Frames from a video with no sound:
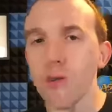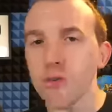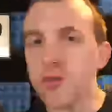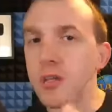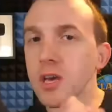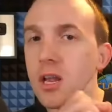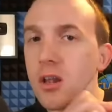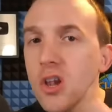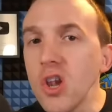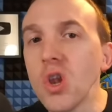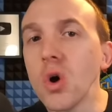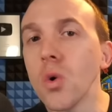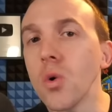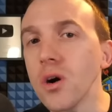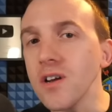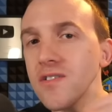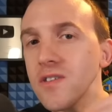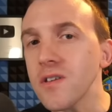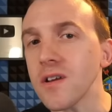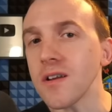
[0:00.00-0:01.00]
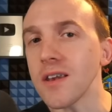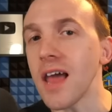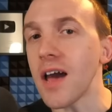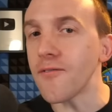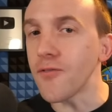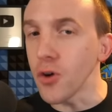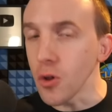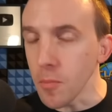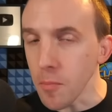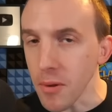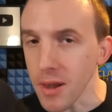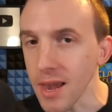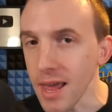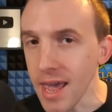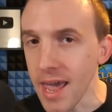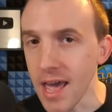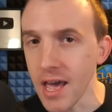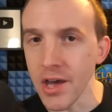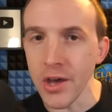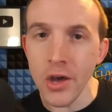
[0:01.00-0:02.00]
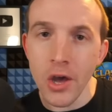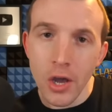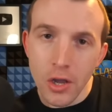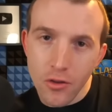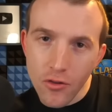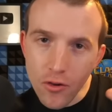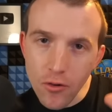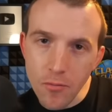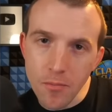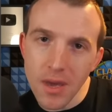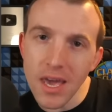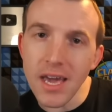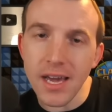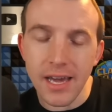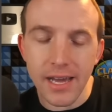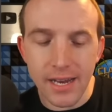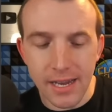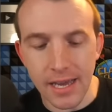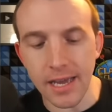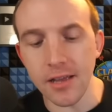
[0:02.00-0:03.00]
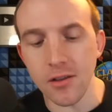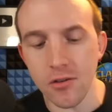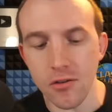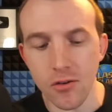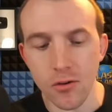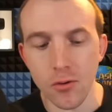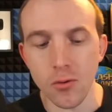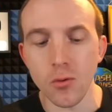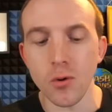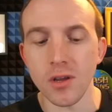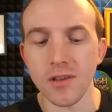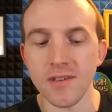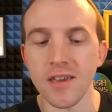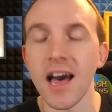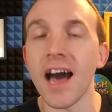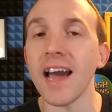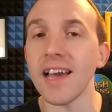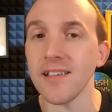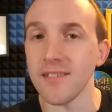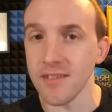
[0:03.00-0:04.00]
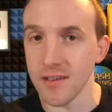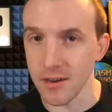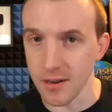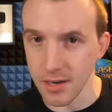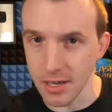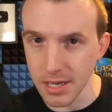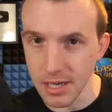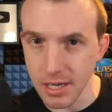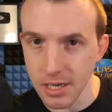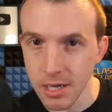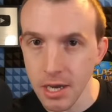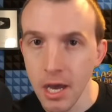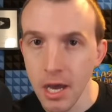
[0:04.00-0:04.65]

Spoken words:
the lowest level player to make it into Titan League.